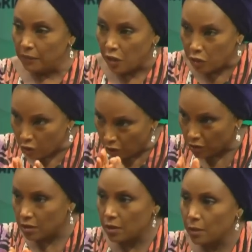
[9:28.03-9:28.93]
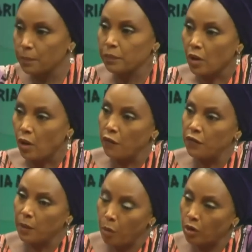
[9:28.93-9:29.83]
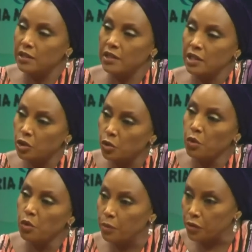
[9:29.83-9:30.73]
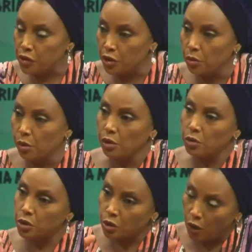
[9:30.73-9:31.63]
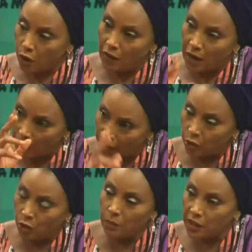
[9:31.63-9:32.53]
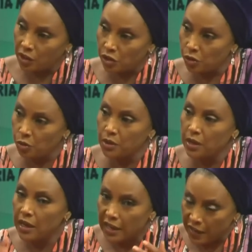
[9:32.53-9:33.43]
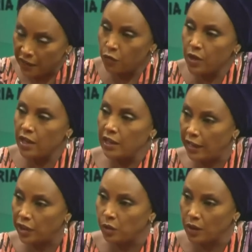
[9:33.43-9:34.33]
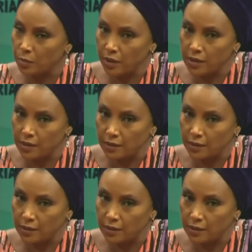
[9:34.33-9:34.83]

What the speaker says: the thrust of the policies you will pursue to solve our economic issues if we elect you as